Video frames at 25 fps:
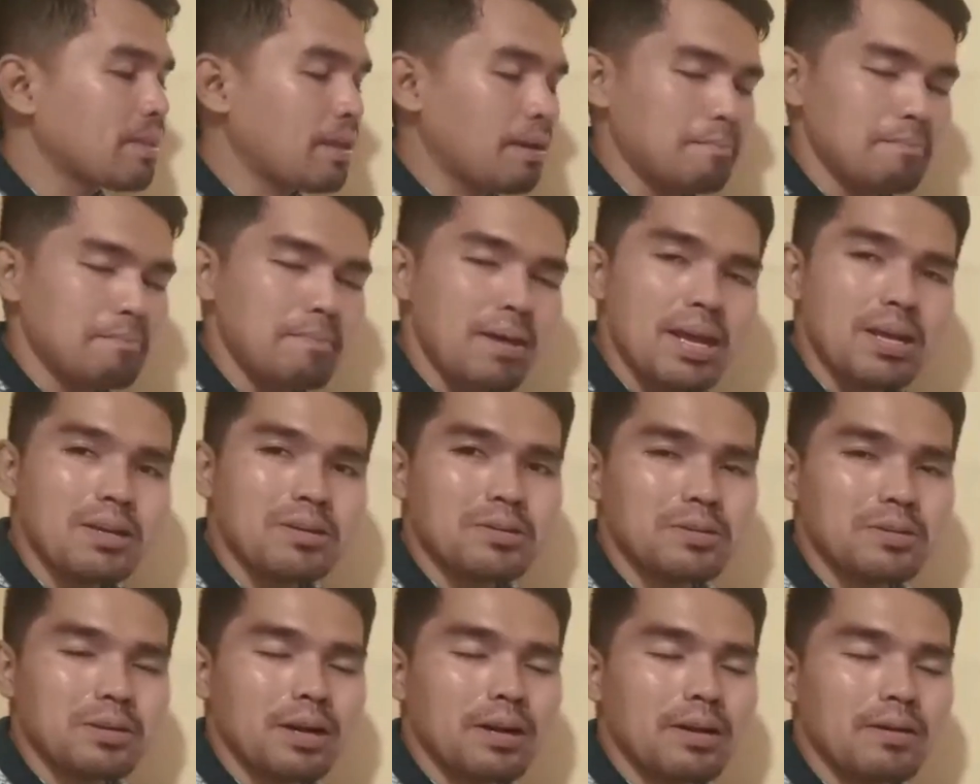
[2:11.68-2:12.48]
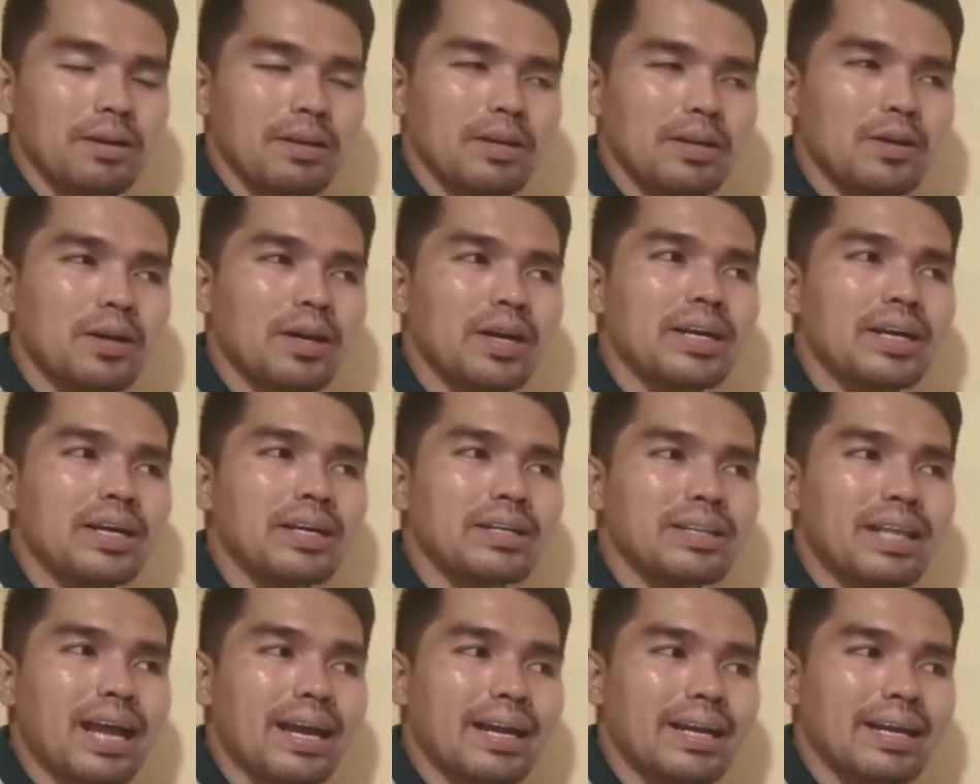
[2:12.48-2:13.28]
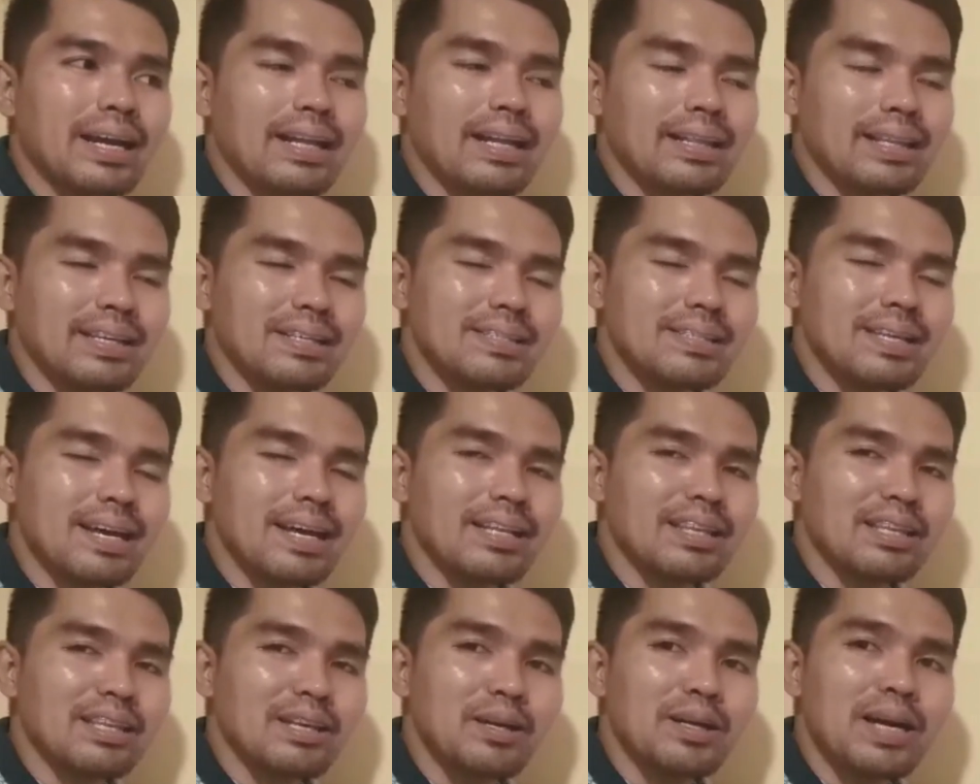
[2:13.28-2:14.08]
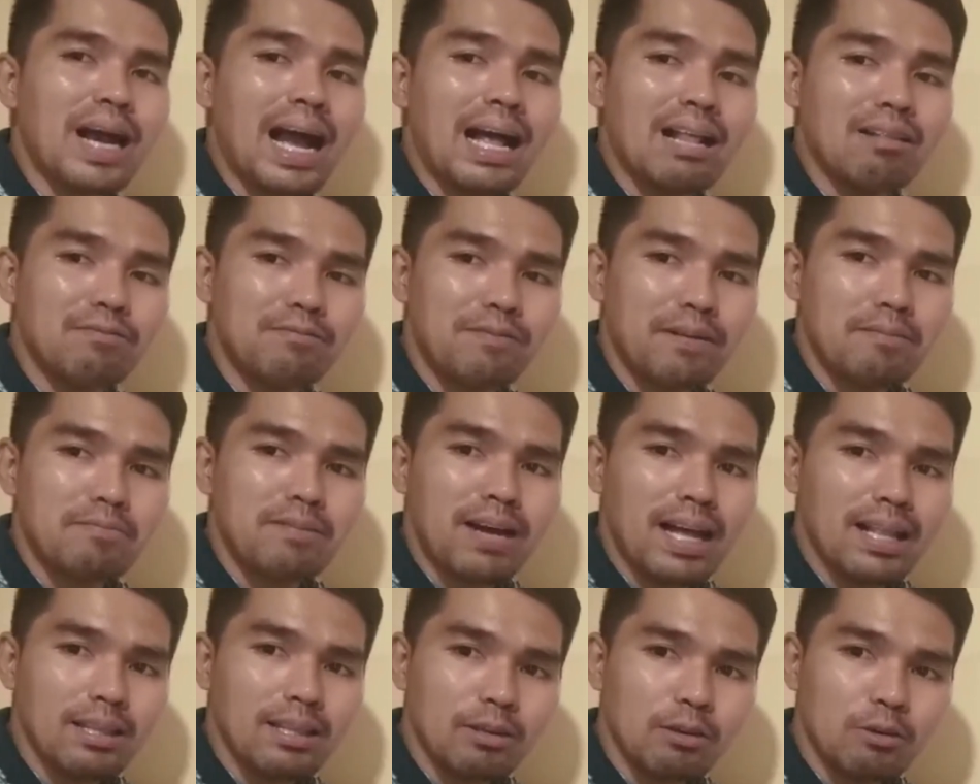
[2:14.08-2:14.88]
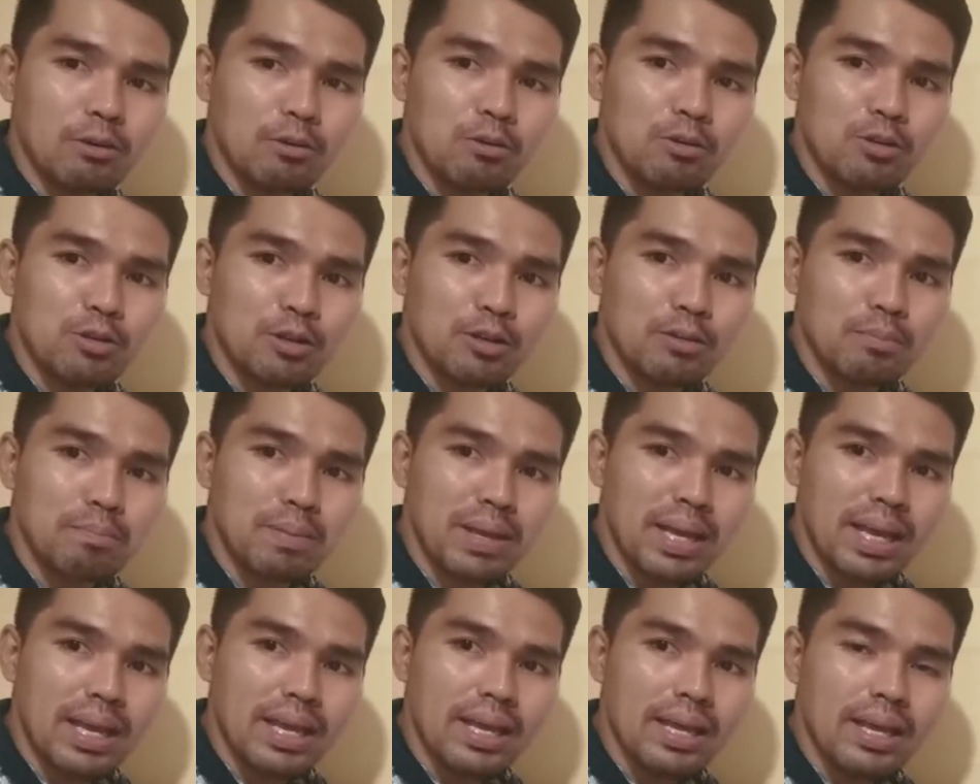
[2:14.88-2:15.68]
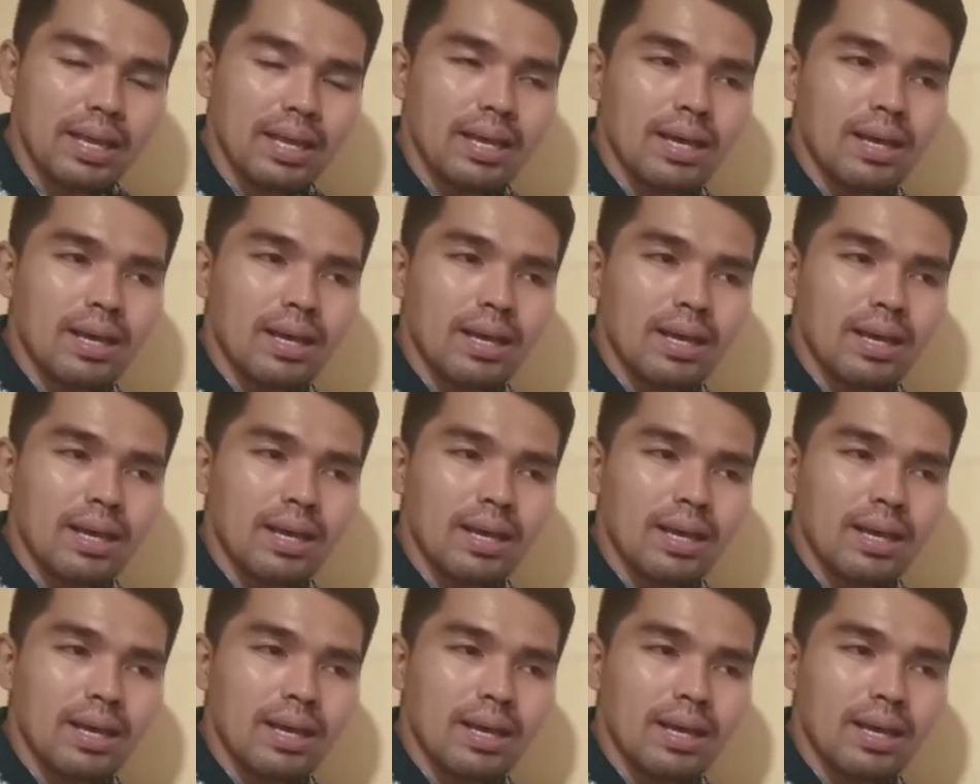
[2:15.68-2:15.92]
make sure your target is that your alpha value should be